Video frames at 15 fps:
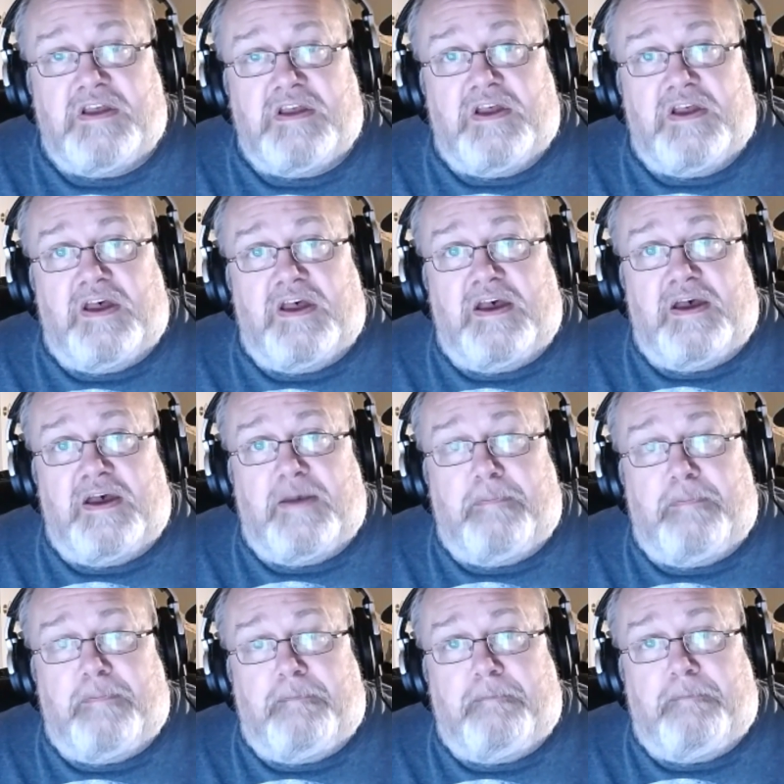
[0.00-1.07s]

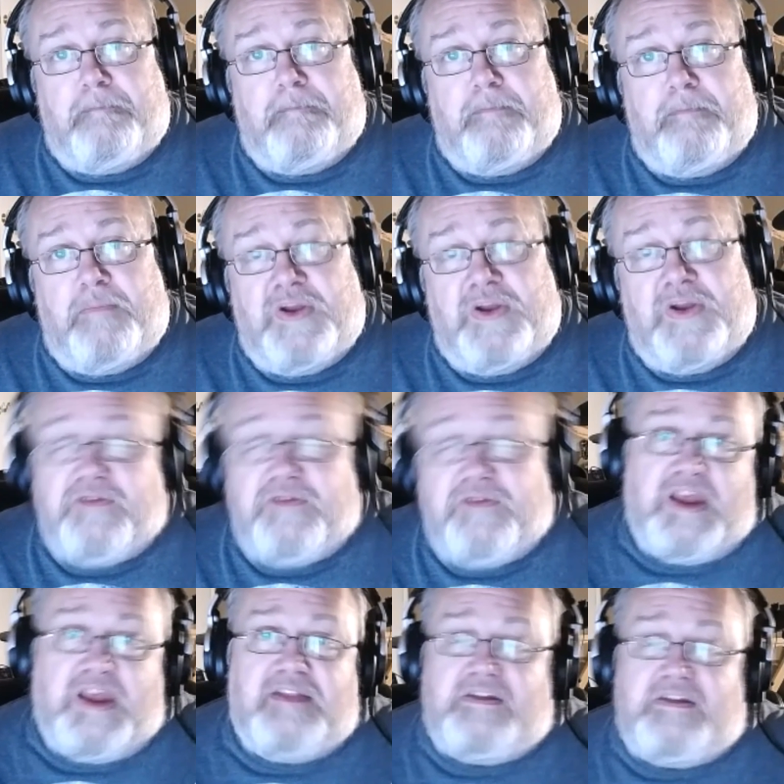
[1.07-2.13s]
But if you
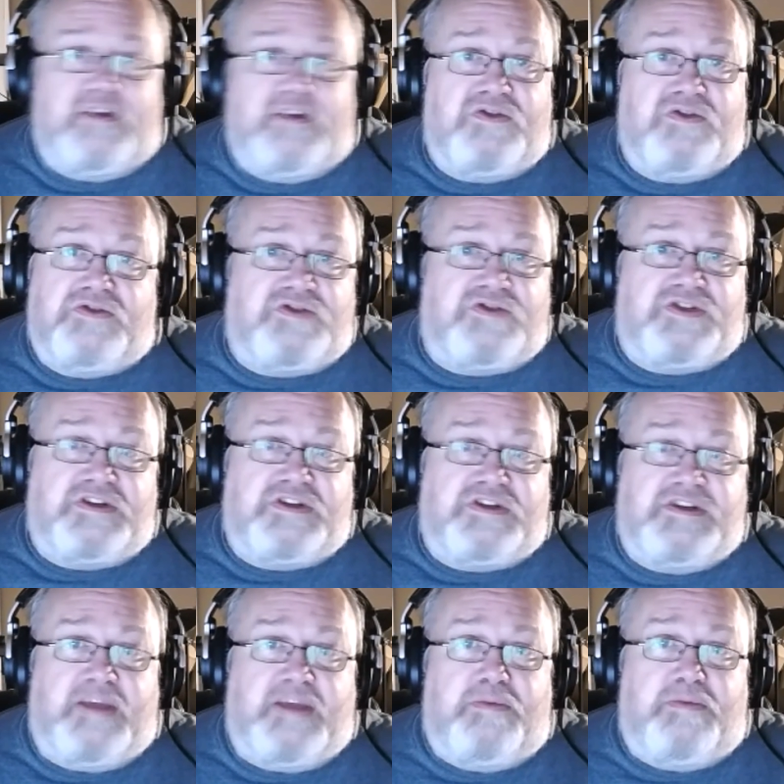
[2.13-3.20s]
can't, then just
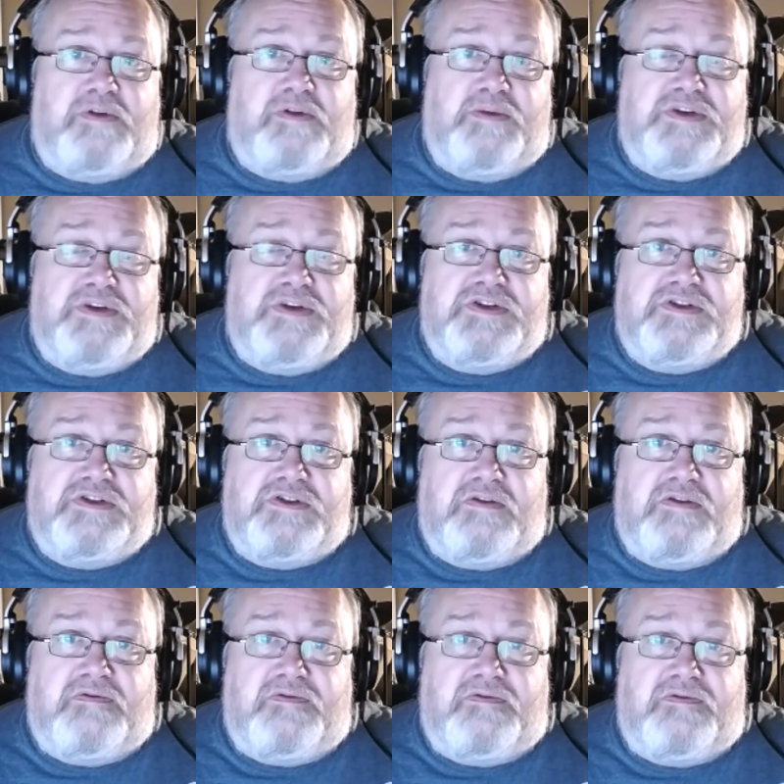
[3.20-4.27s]
example images
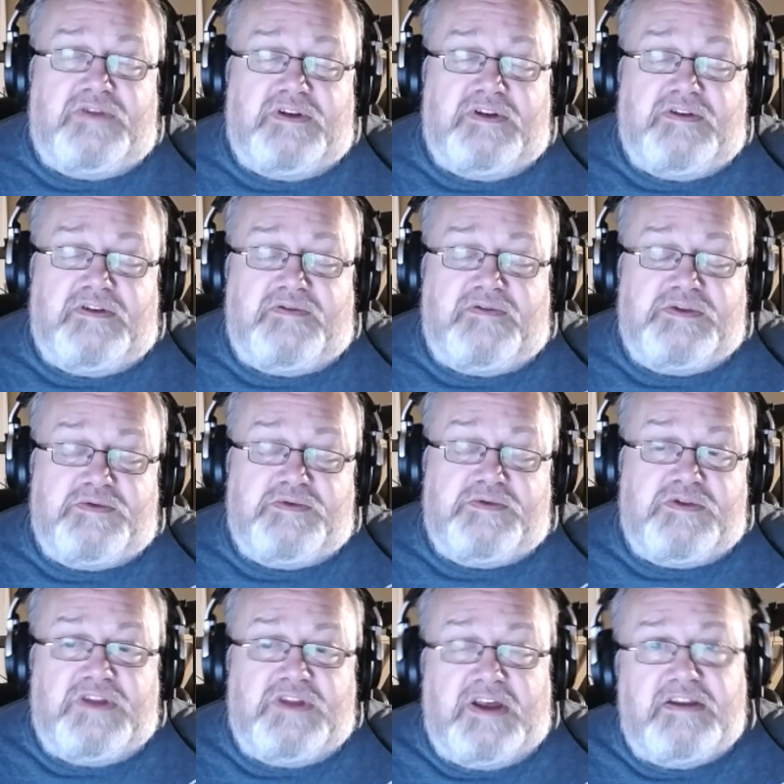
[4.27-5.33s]
of the difference between
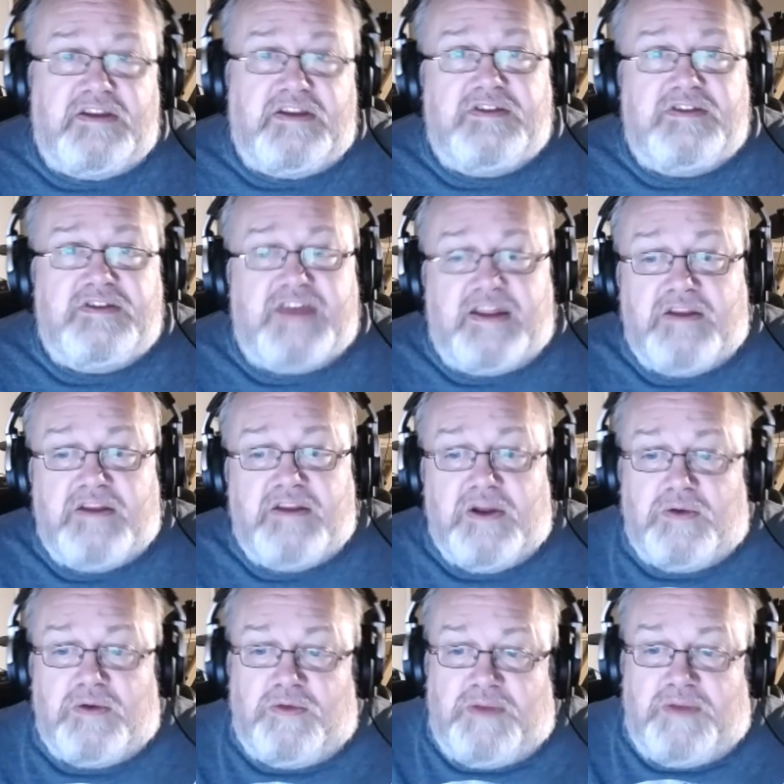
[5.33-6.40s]
9 and 10
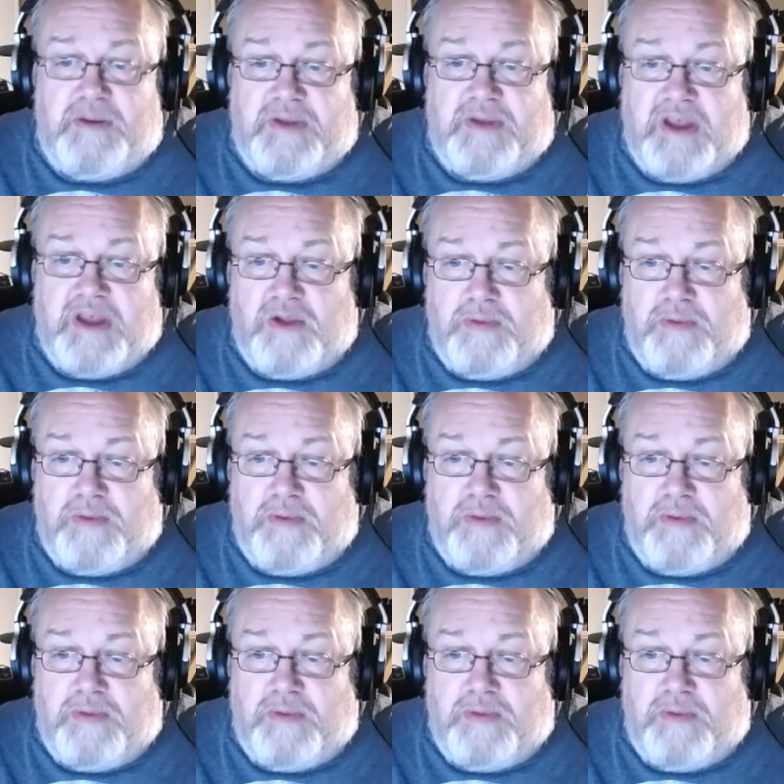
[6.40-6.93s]
would be a big help.